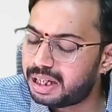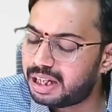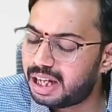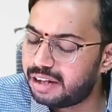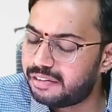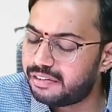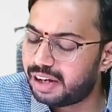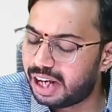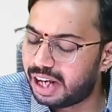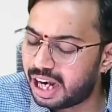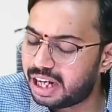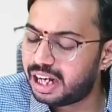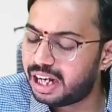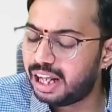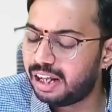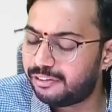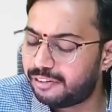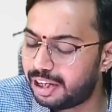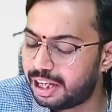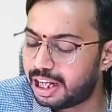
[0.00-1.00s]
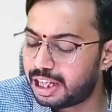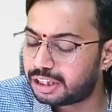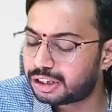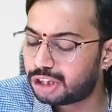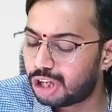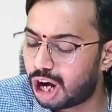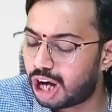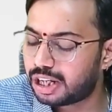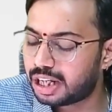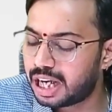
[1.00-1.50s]
dividend. If it is
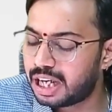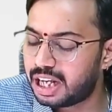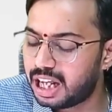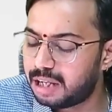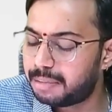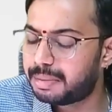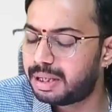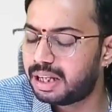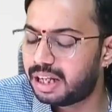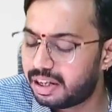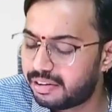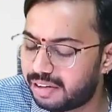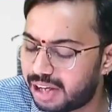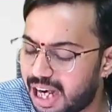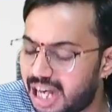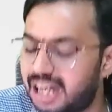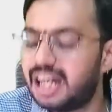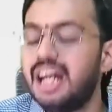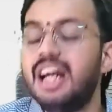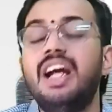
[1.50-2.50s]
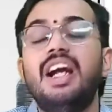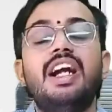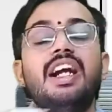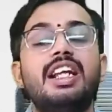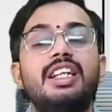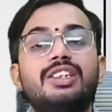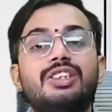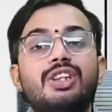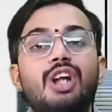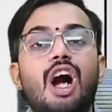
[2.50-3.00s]
not a deemed dividend, it
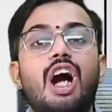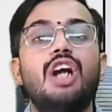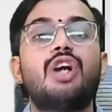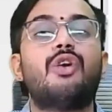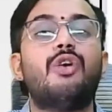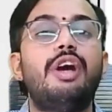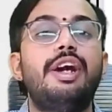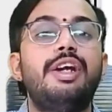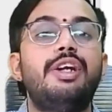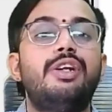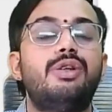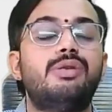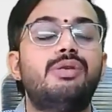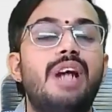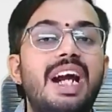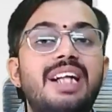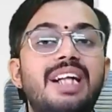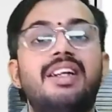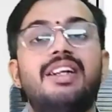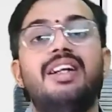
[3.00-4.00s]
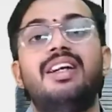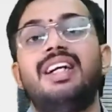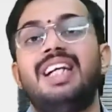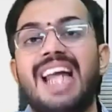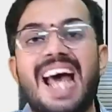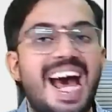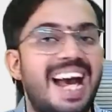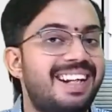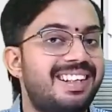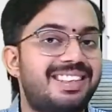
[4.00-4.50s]
is not going to get
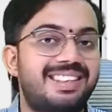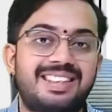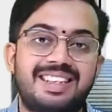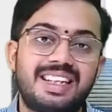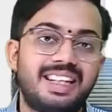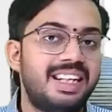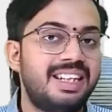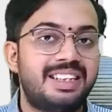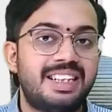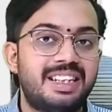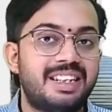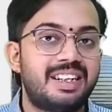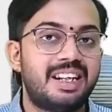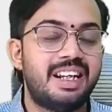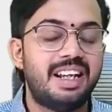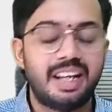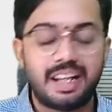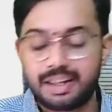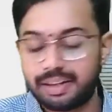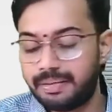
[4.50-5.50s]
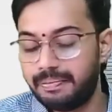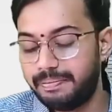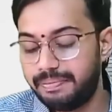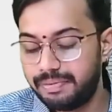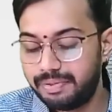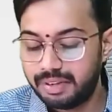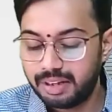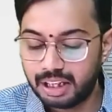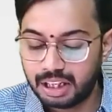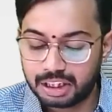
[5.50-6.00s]
taxed. Is it clear?
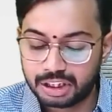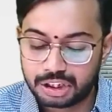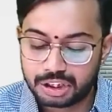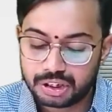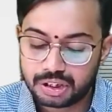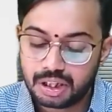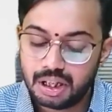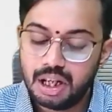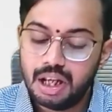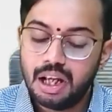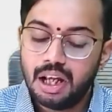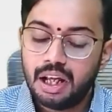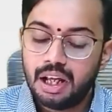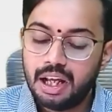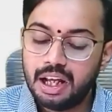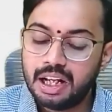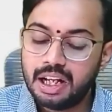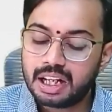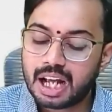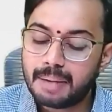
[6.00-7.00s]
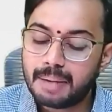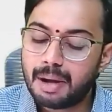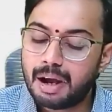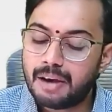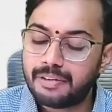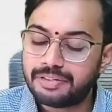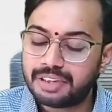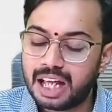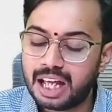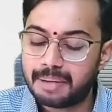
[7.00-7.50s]
Income of
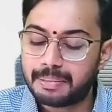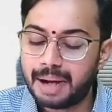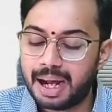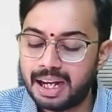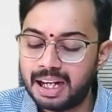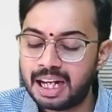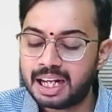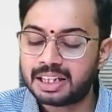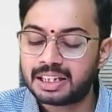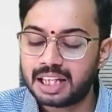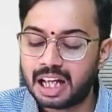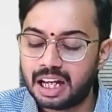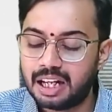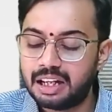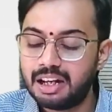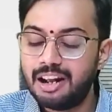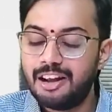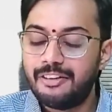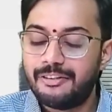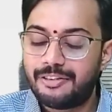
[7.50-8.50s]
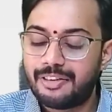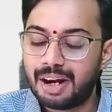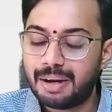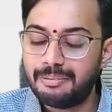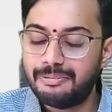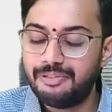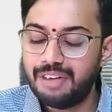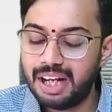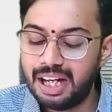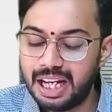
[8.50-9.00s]
their minor son from
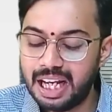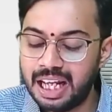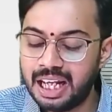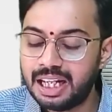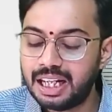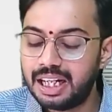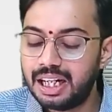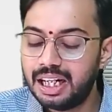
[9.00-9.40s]
winning